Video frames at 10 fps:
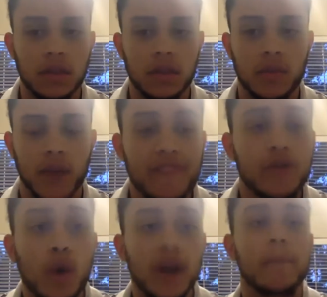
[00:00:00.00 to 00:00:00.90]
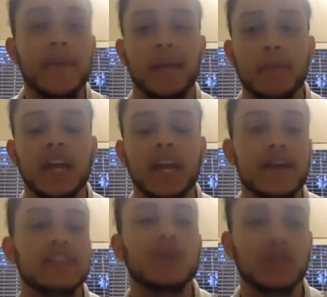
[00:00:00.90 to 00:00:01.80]
Right? If you want to make money
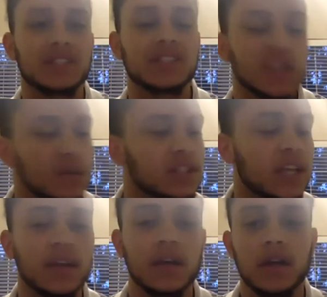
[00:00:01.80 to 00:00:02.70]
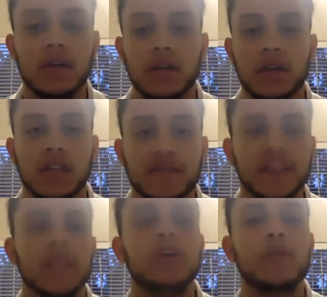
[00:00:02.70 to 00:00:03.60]
based on a skill set,
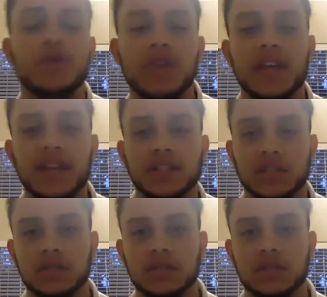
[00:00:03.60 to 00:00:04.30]
develop communication.